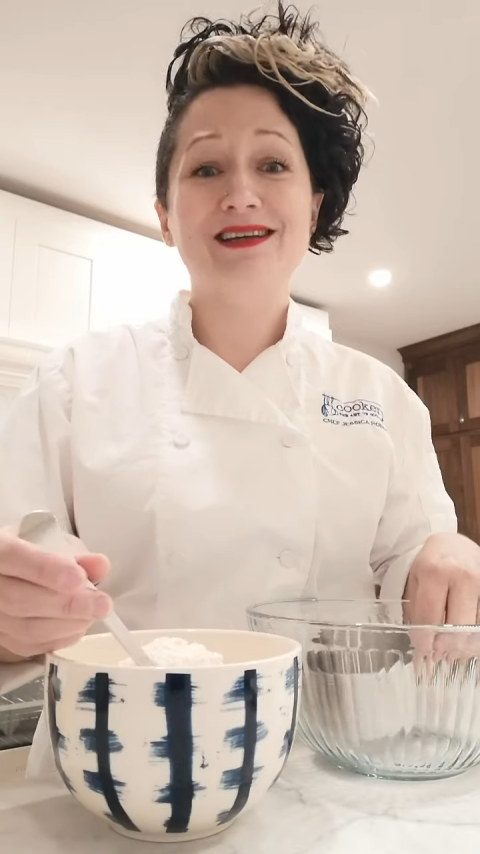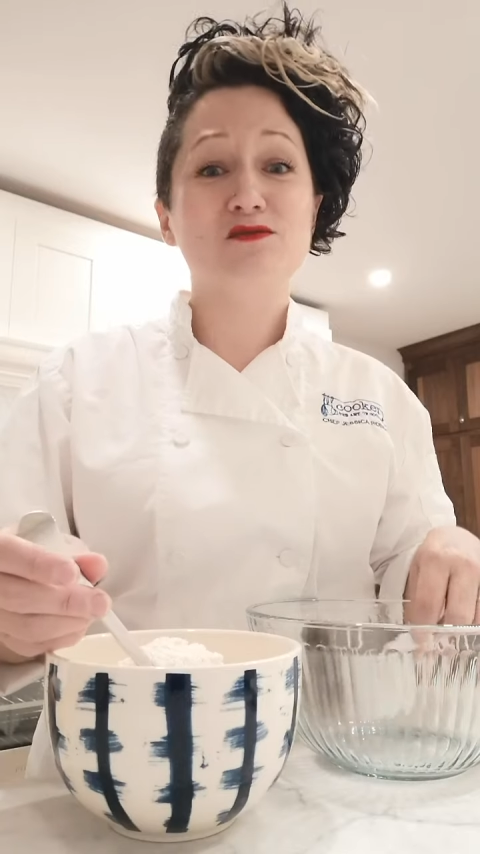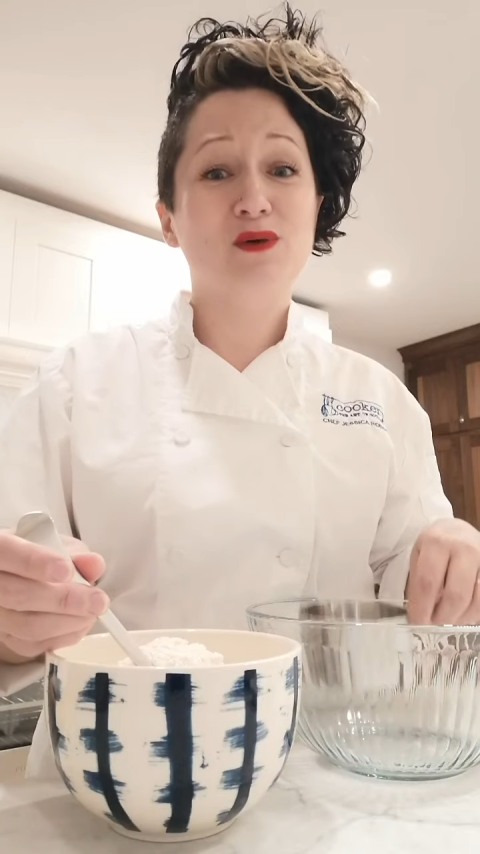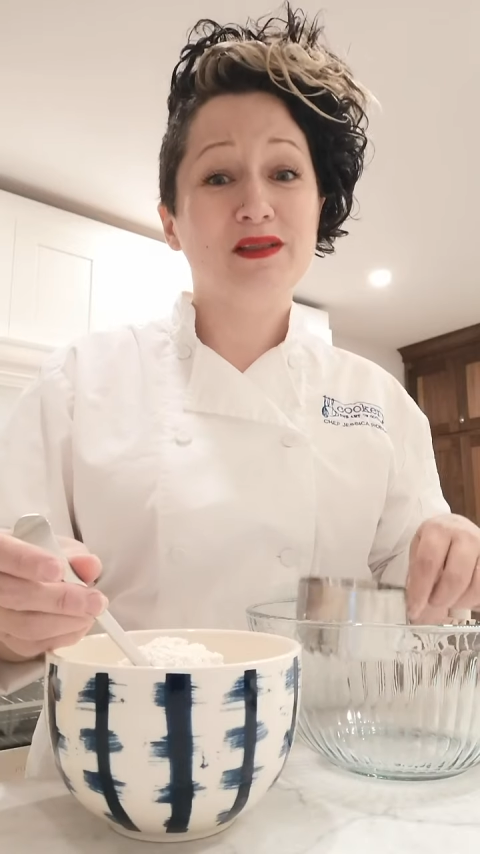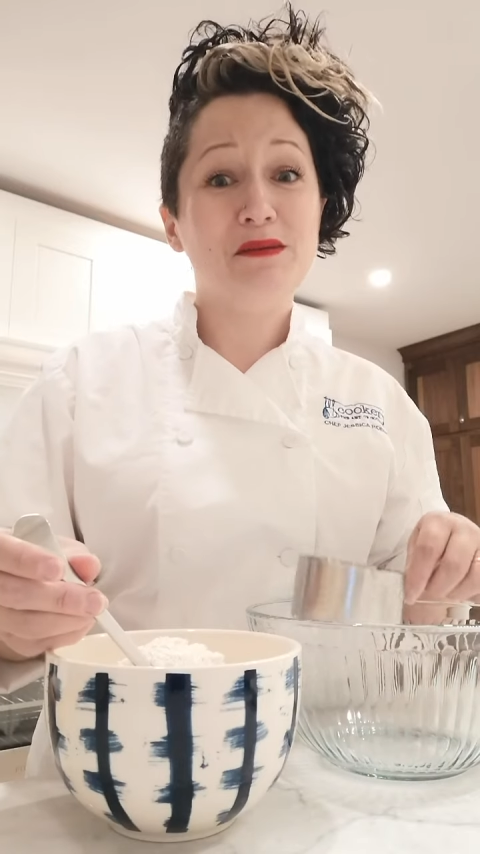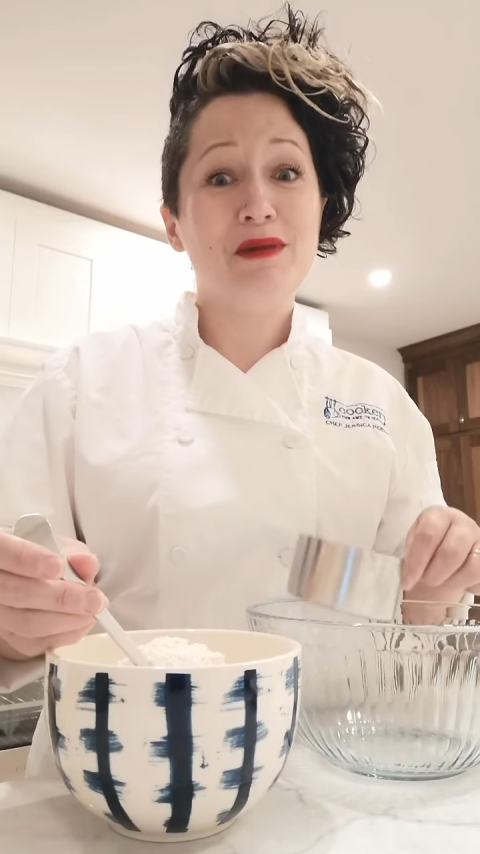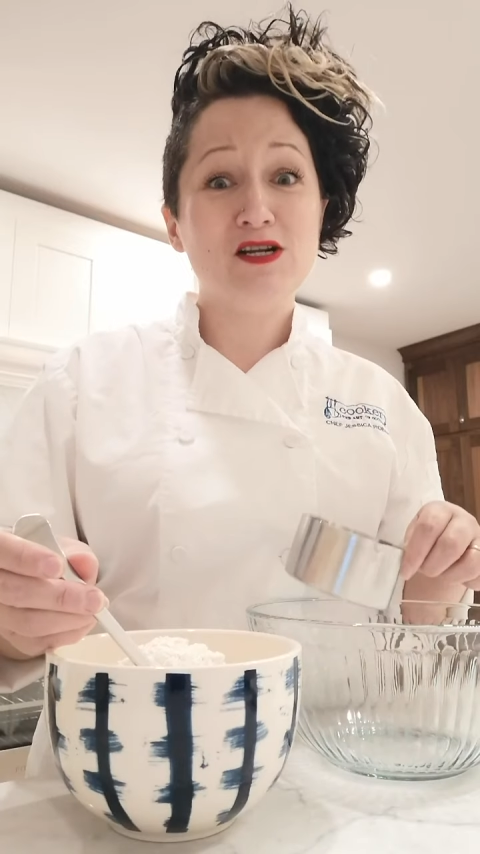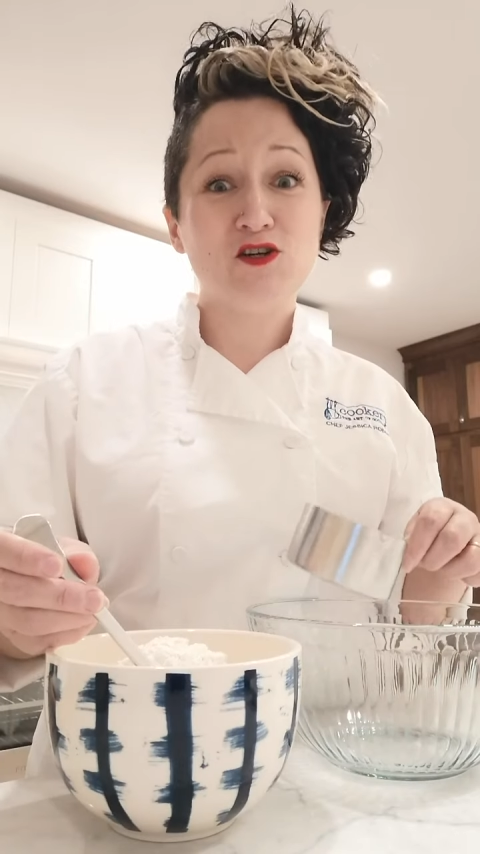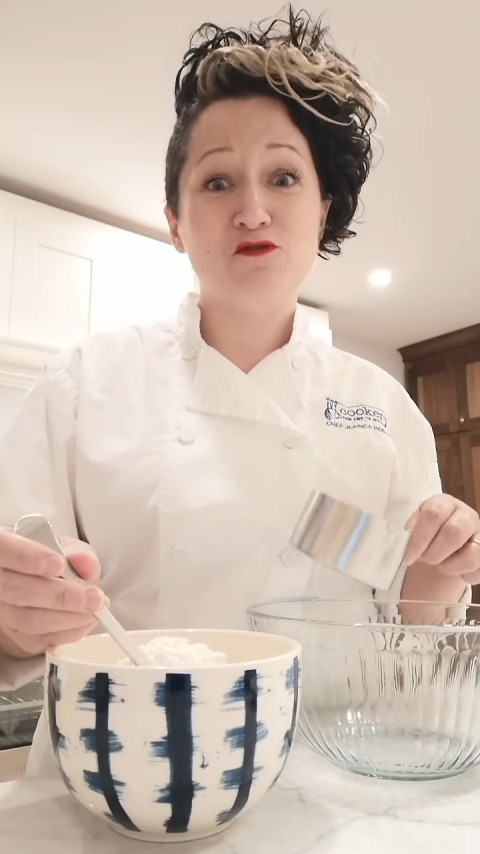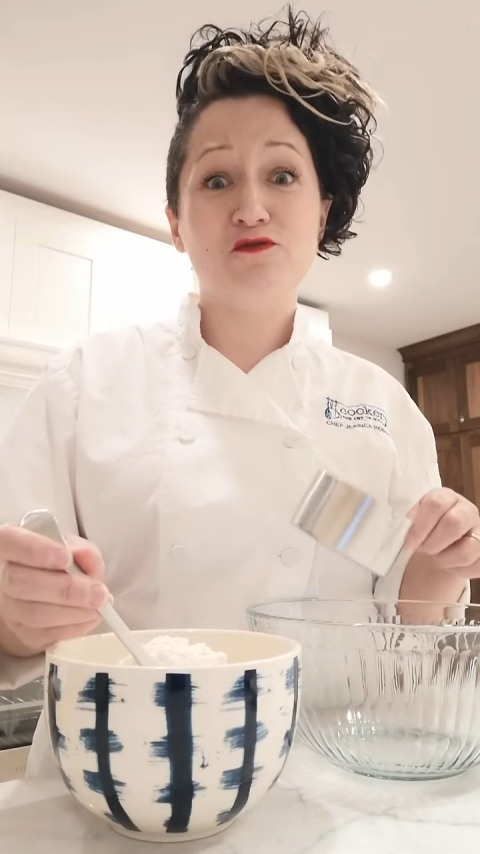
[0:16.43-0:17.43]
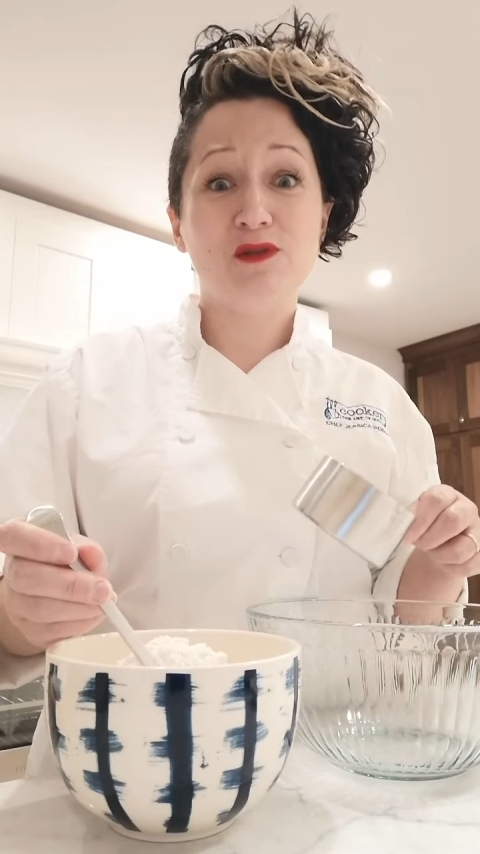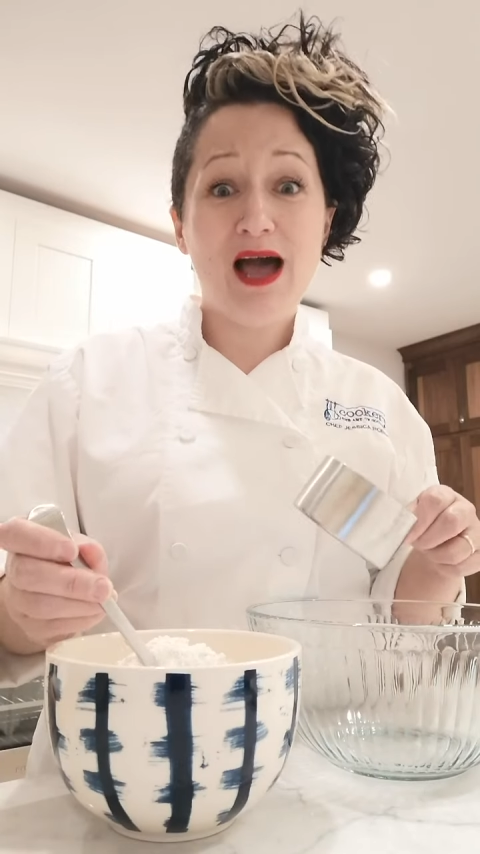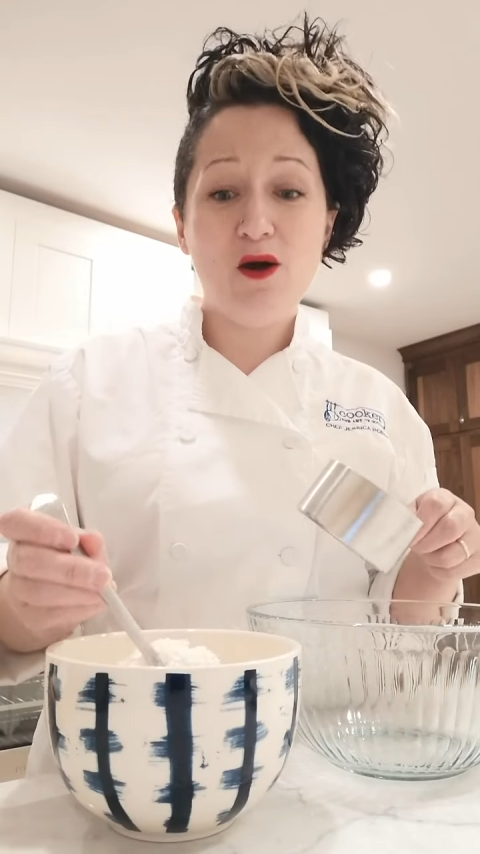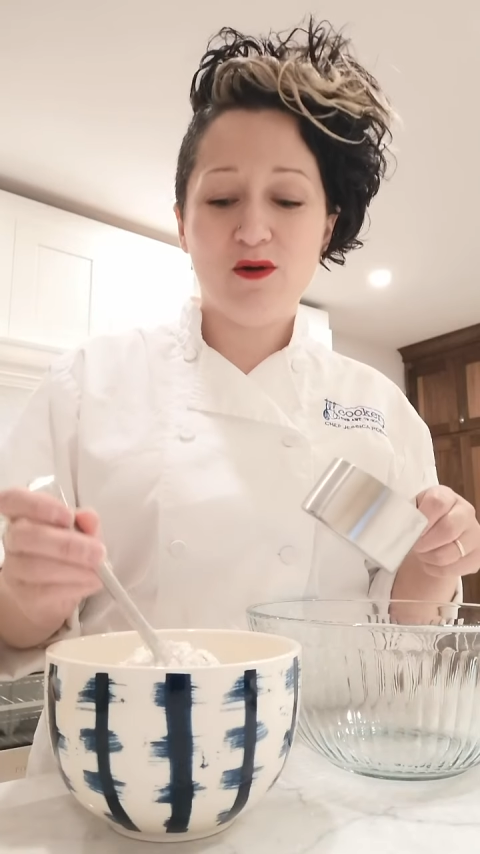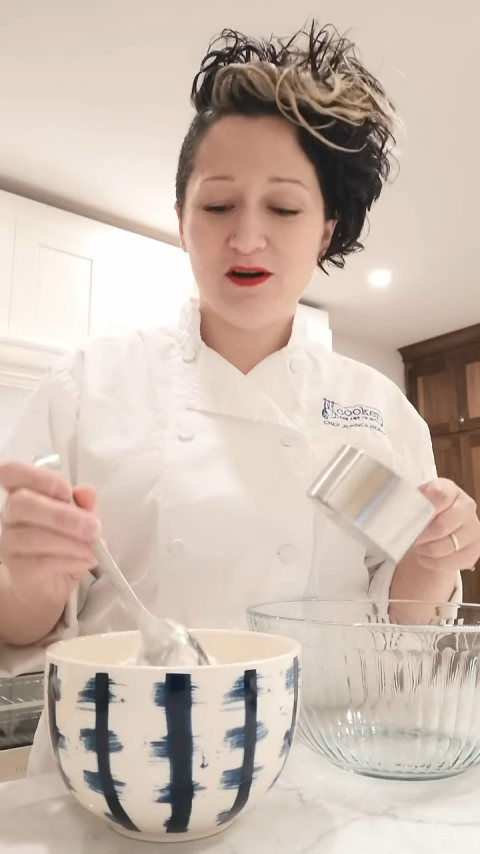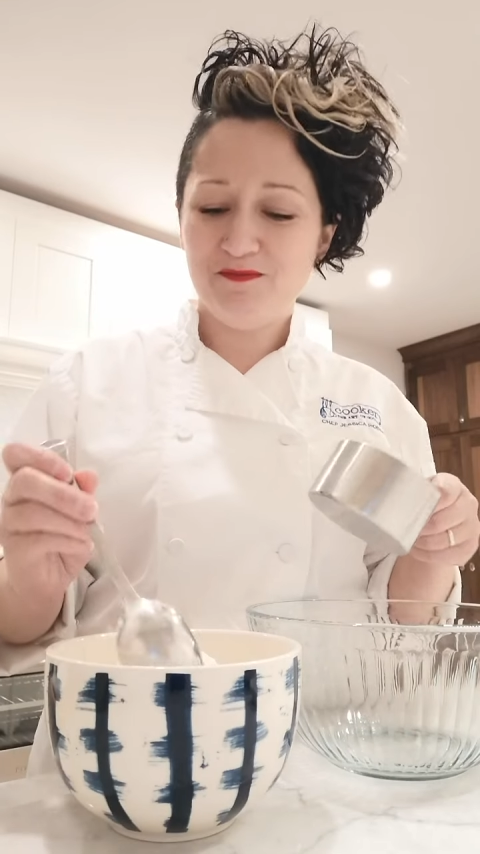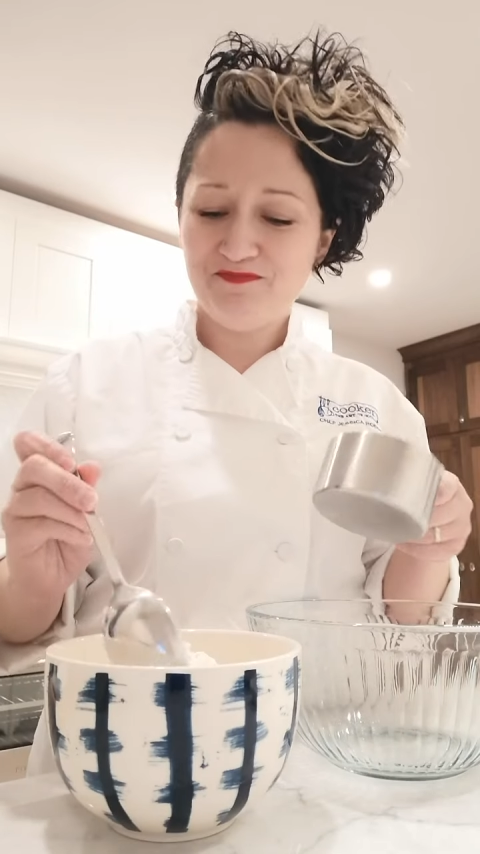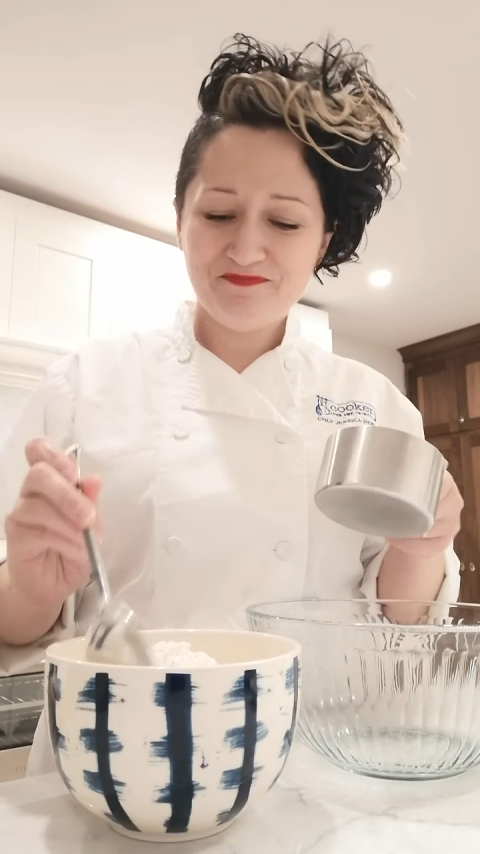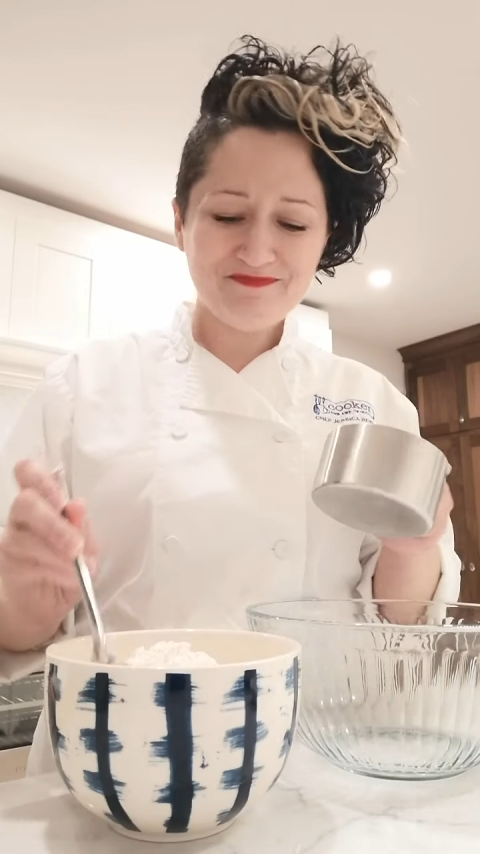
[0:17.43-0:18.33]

is when they measure flour.